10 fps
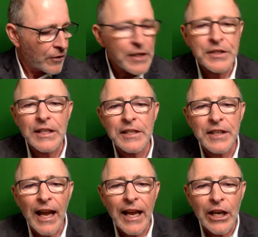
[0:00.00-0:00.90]
This
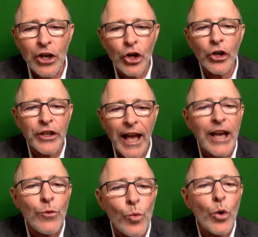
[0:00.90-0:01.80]
is a good
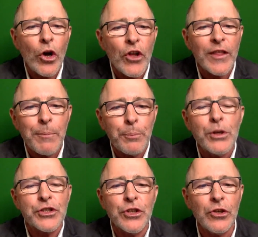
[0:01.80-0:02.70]
and worthy
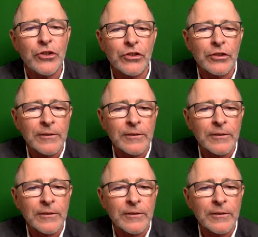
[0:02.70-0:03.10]
pursuit.